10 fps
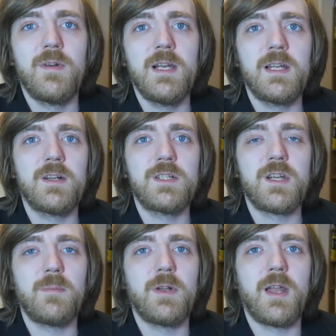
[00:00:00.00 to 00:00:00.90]
Really good
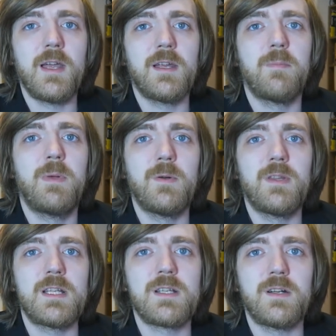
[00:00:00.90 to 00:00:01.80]
job at like building
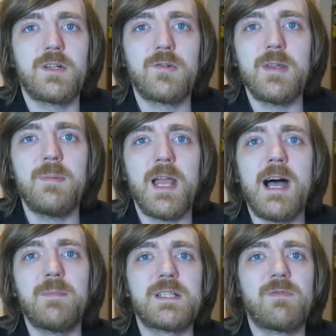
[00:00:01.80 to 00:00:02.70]
this kind of creepy
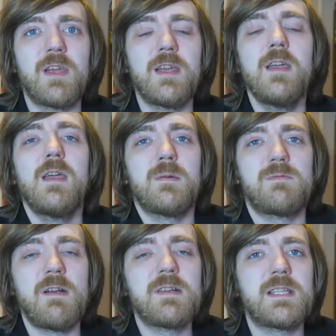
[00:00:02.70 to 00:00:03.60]
atmosphere. It was
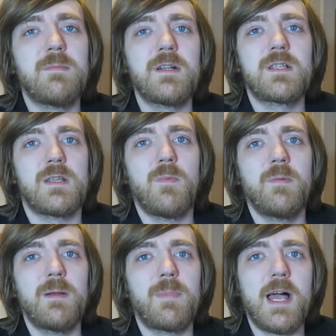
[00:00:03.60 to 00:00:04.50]
very similar to The
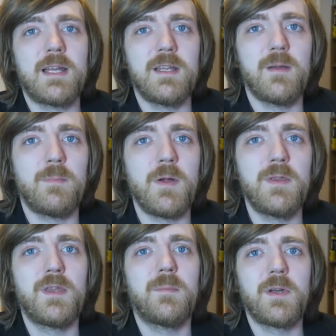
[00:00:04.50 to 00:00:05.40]
Woman in Black in that
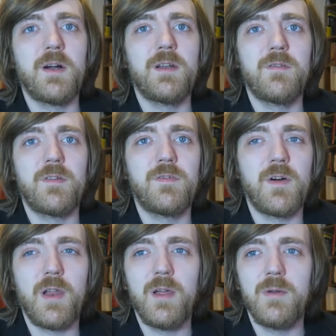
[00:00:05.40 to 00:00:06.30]
both of them kind of
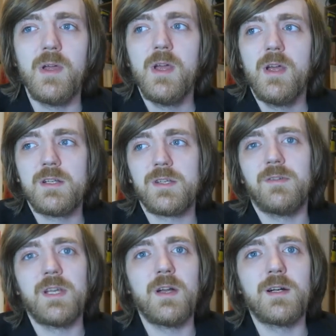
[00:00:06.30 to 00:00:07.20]
follow sort of
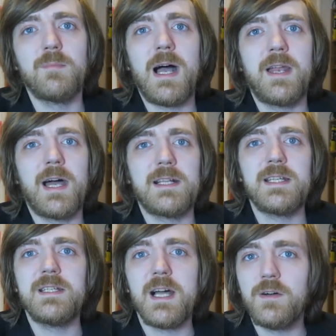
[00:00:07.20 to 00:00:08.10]
a young man as
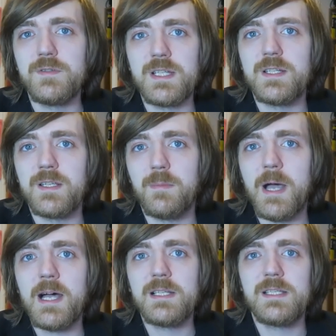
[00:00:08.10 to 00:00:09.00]
he delves into the
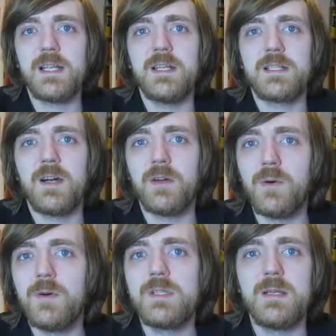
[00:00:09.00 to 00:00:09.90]
past and is kind of
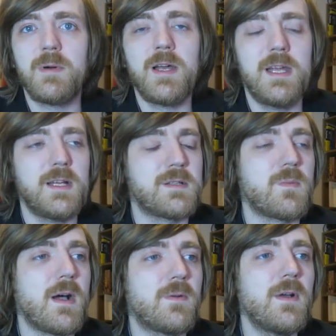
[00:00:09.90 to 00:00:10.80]
haunted by it as
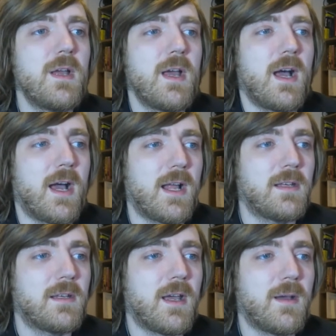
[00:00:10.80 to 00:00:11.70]
well.
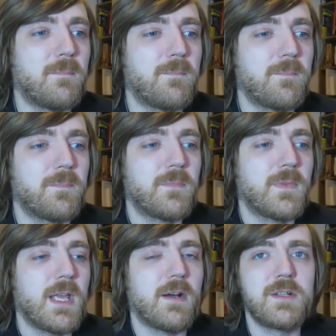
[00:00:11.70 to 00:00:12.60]
And um,
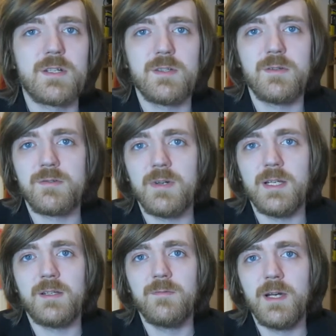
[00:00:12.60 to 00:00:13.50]
yeah, I just thought it was
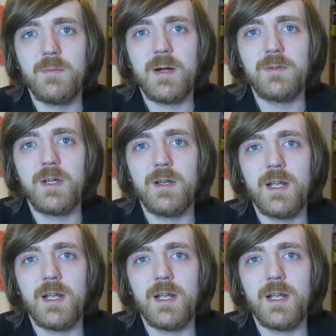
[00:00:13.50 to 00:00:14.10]
really, really well done.